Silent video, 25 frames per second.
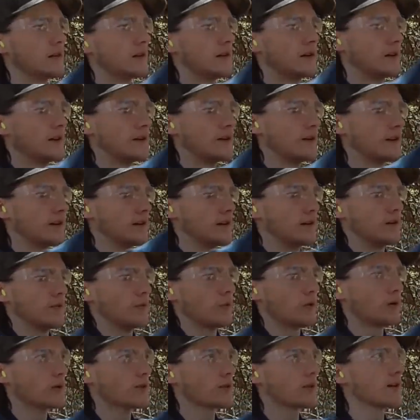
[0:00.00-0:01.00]
And
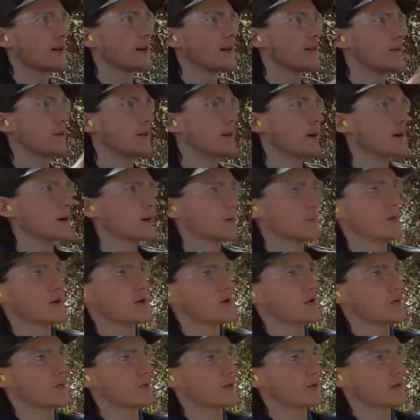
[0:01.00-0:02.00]
one thing I forgot to
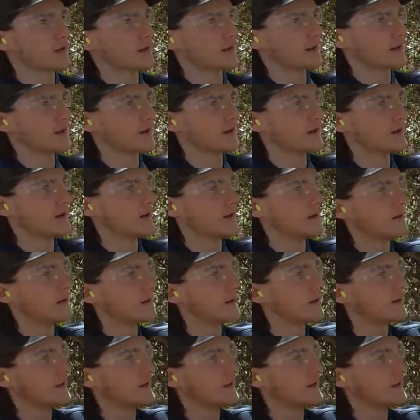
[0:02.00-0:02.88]
mention with the